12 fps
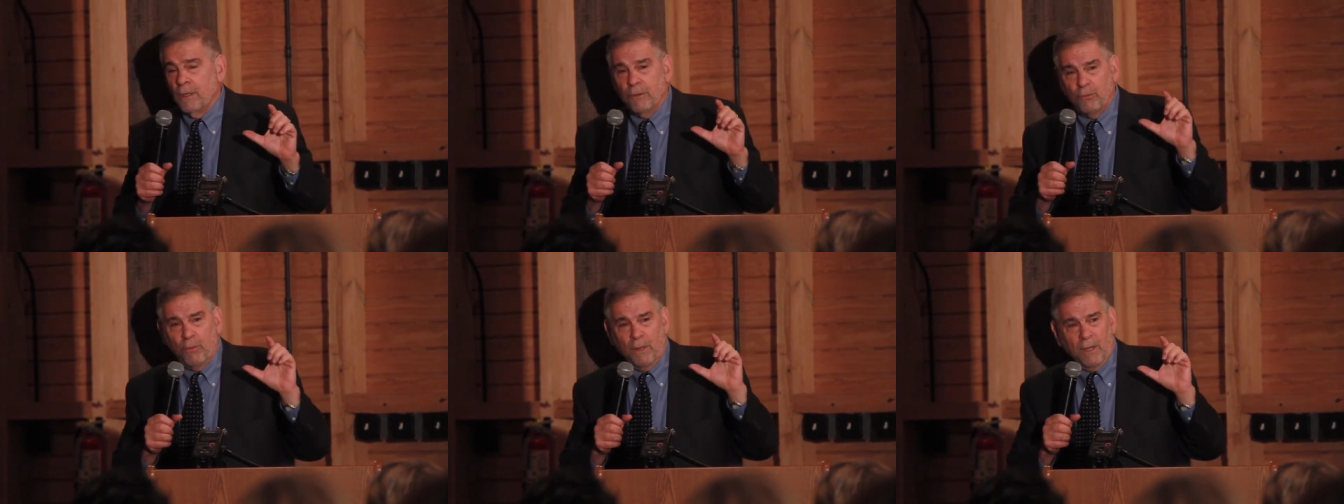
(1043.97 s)

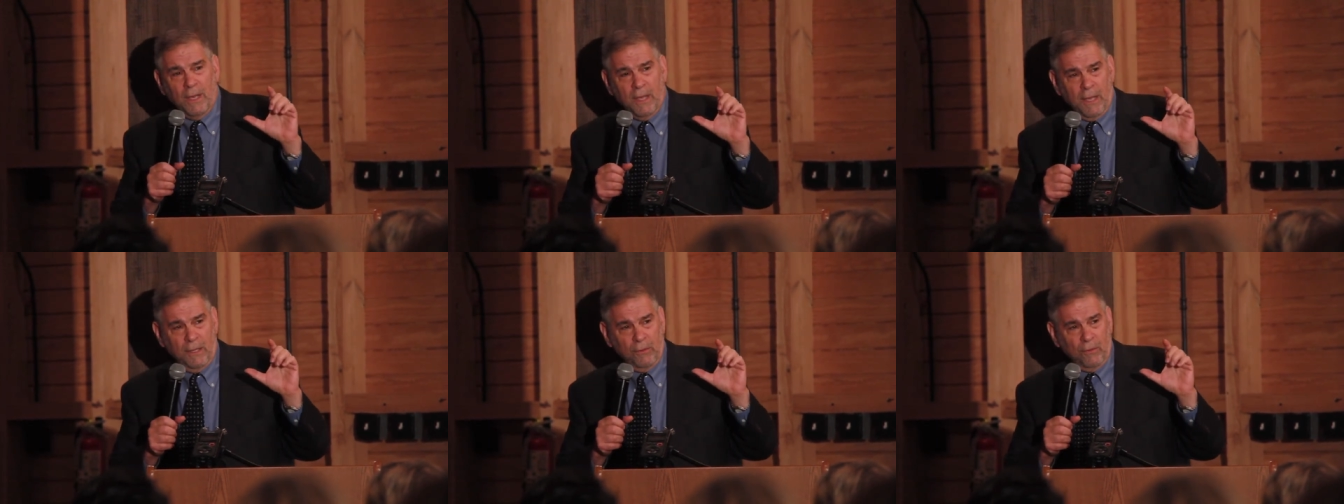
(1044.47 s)
Israel
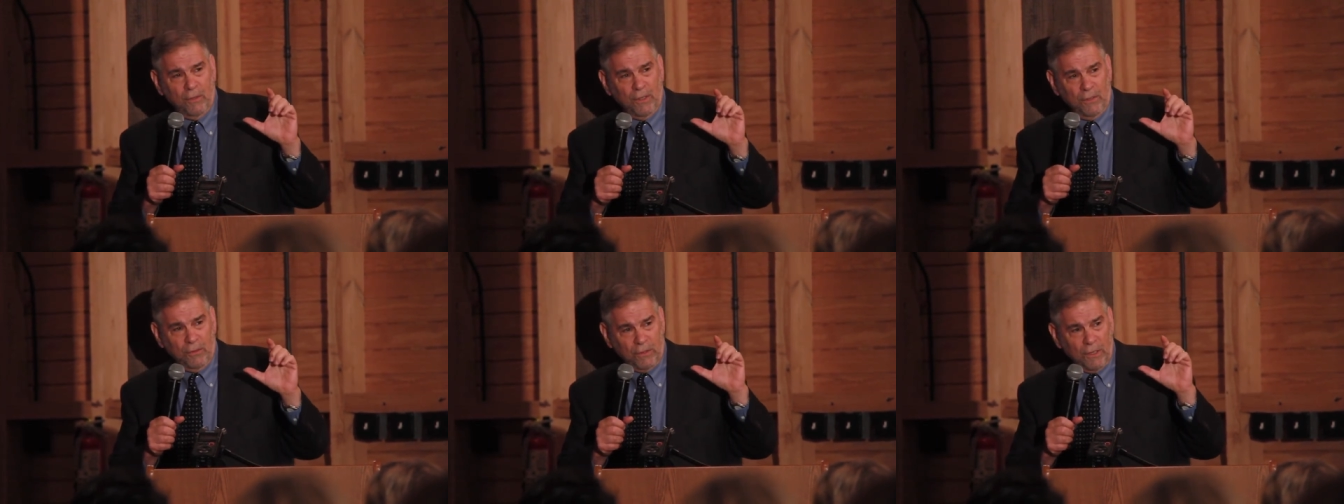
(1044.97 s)
has
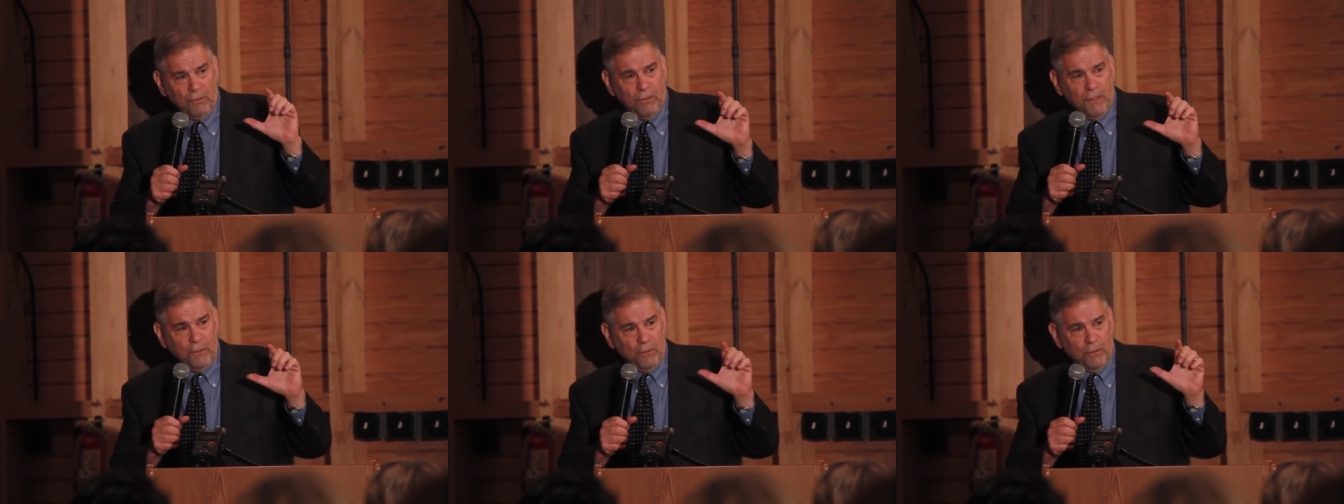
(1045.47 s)

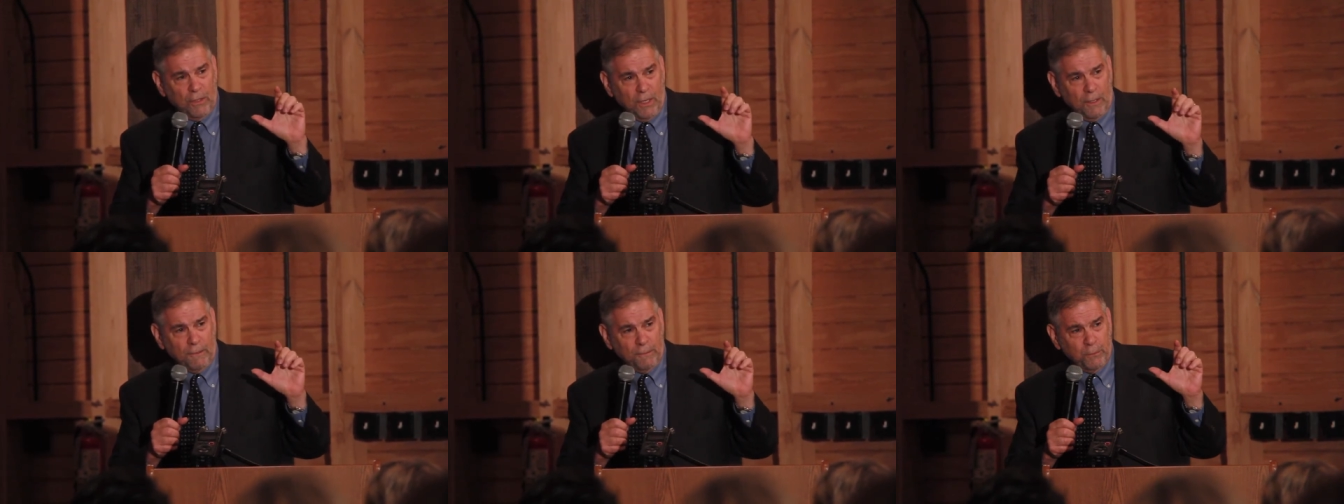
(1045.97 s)
essentially
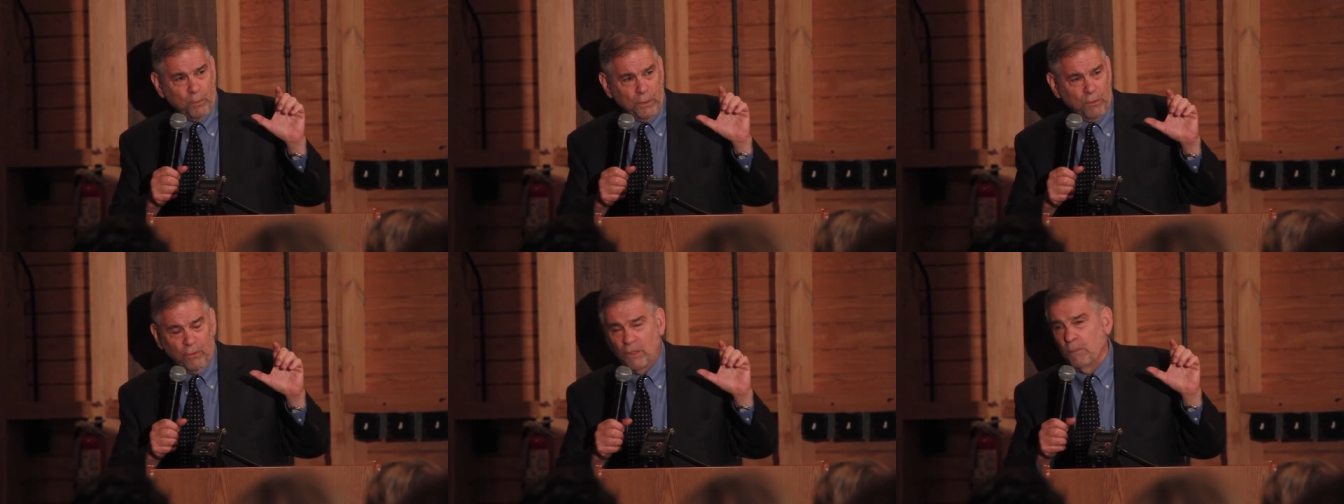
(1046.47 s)
solved
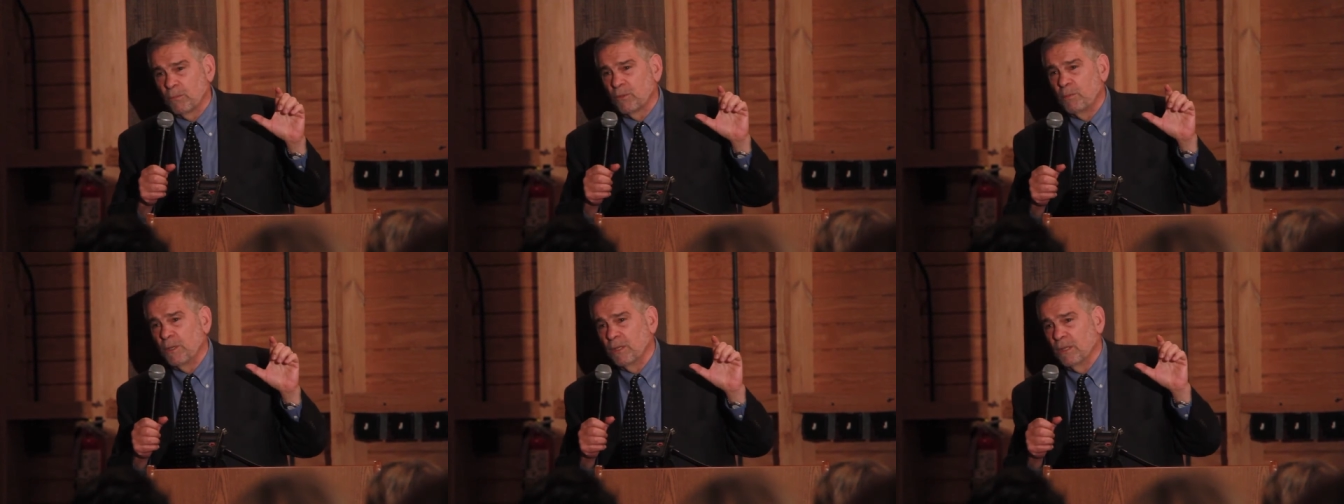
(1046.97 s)
what seemed
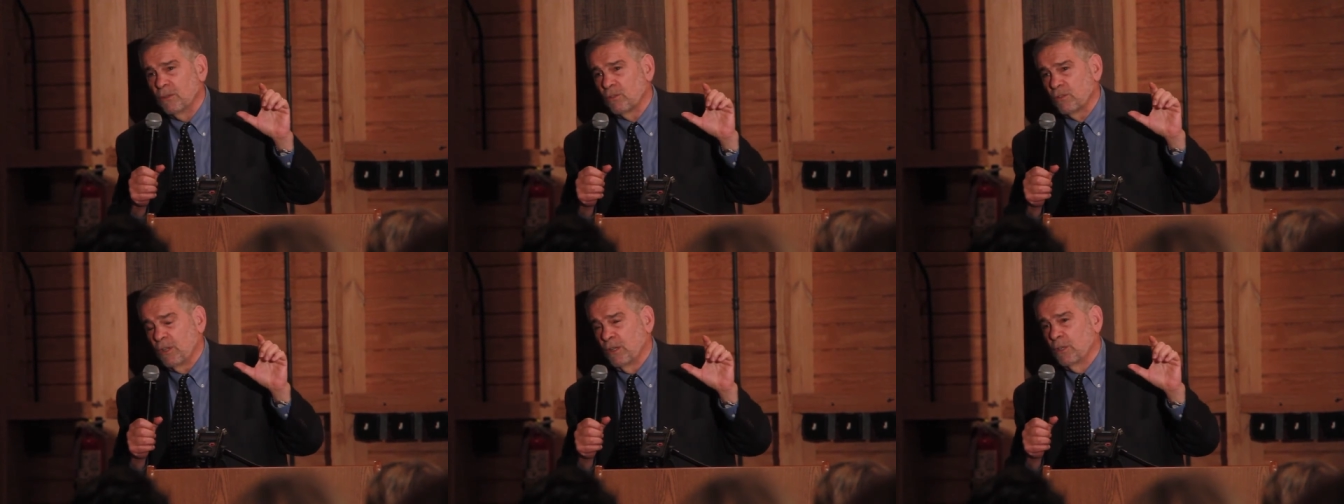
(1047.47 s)
to be
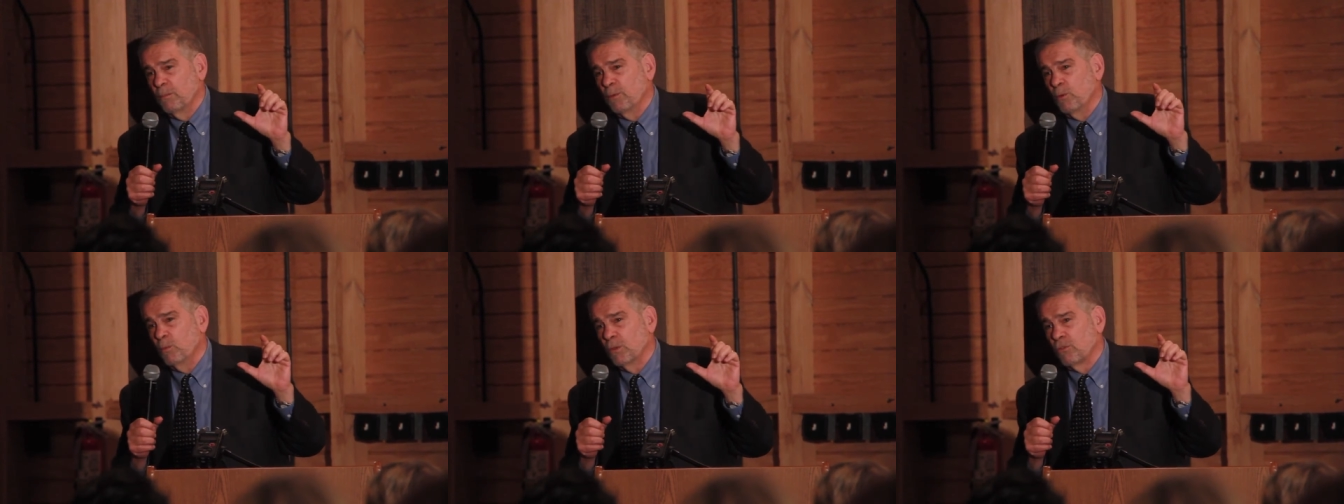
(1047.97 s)

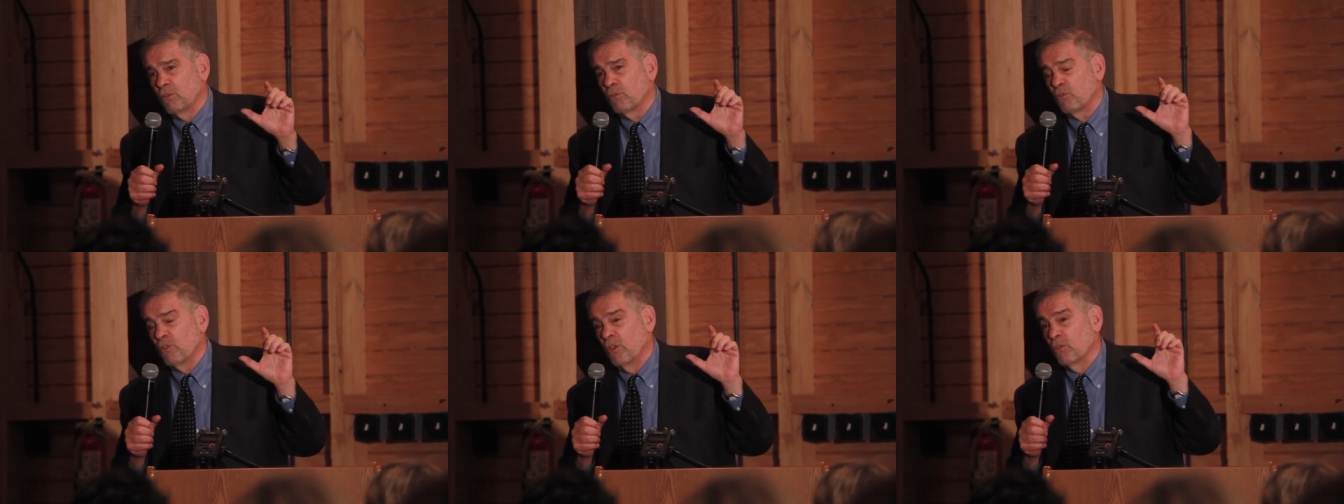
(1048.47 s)
insoluble, which
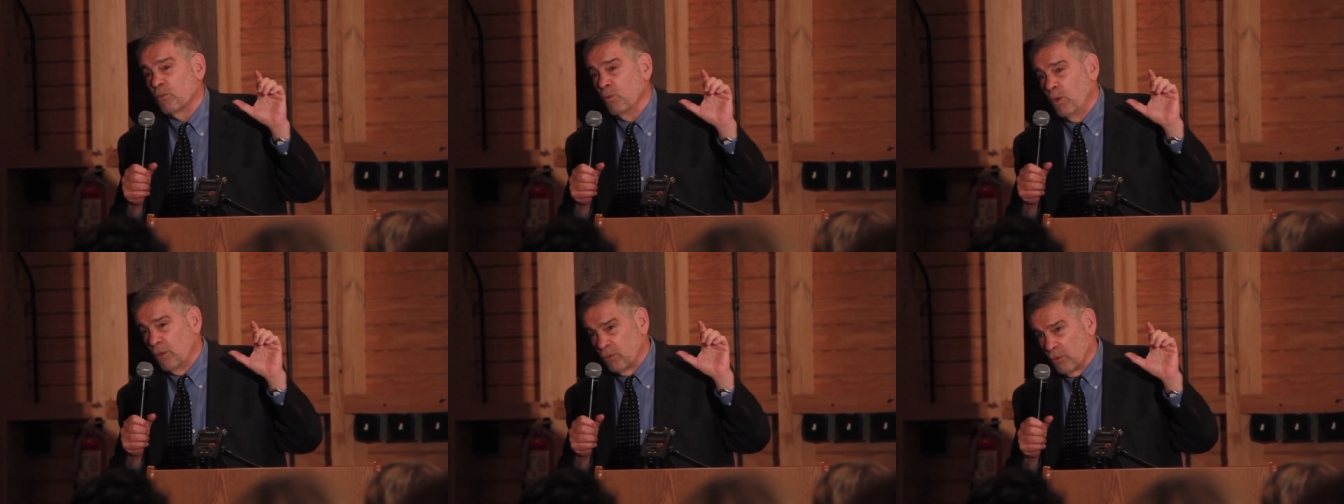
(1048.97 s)
is, is,
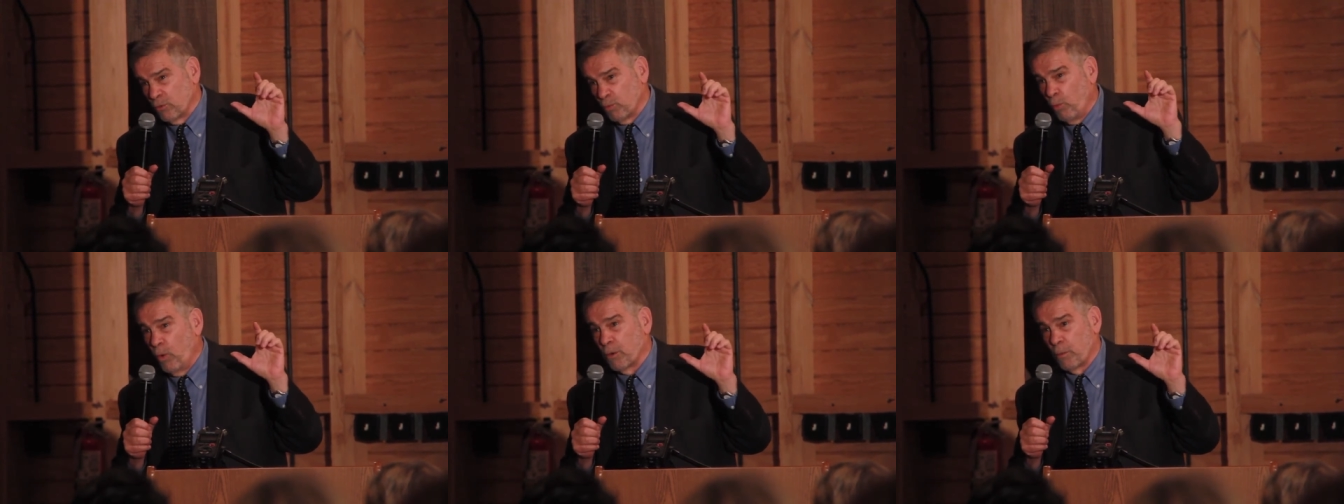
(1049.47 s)
is
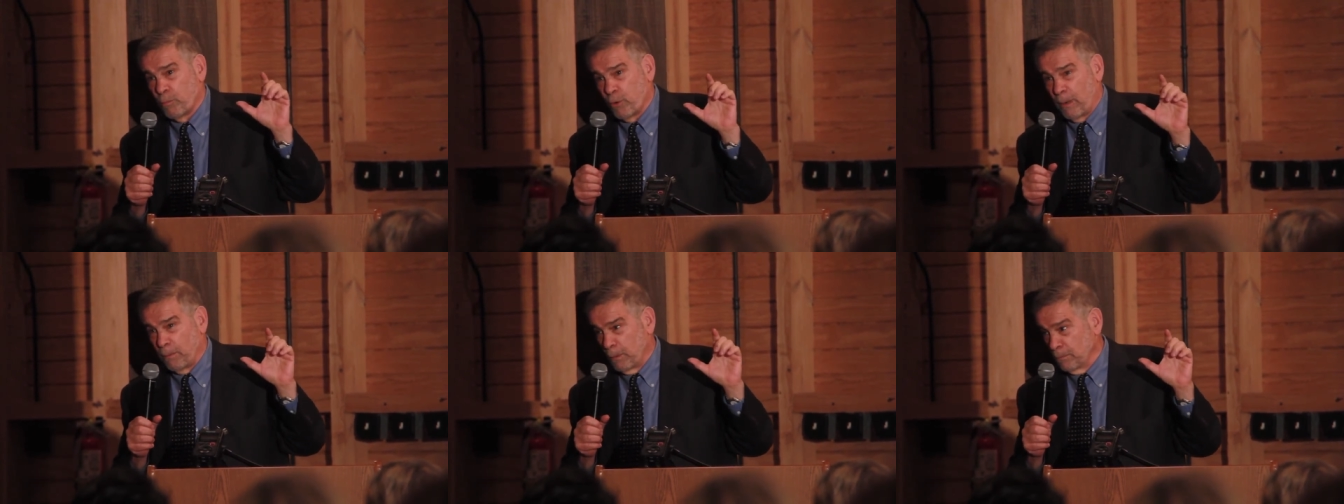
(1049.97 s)
its water
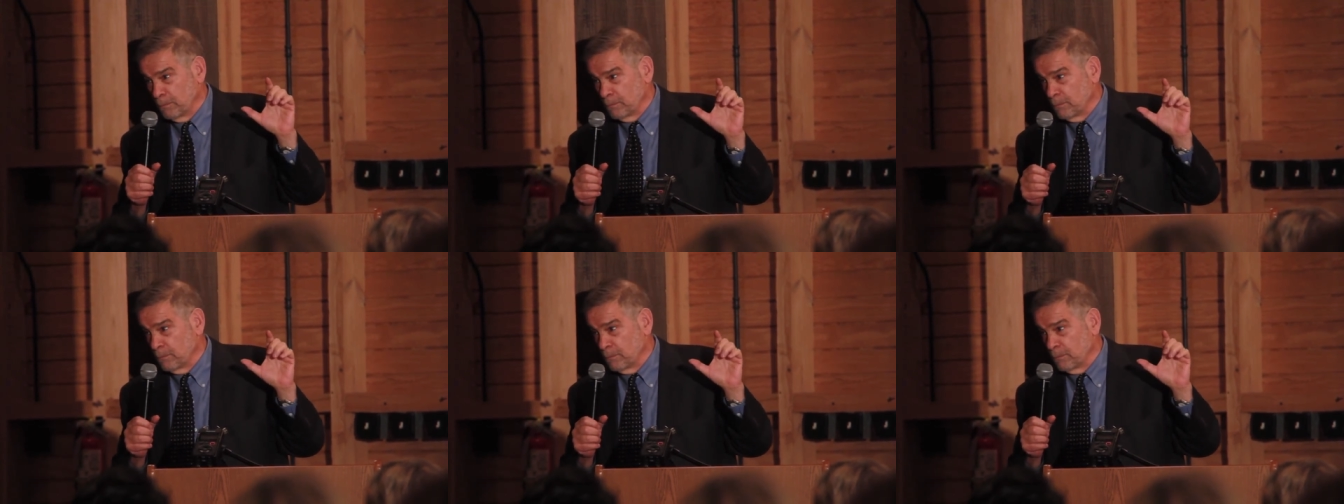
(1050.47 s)
problem.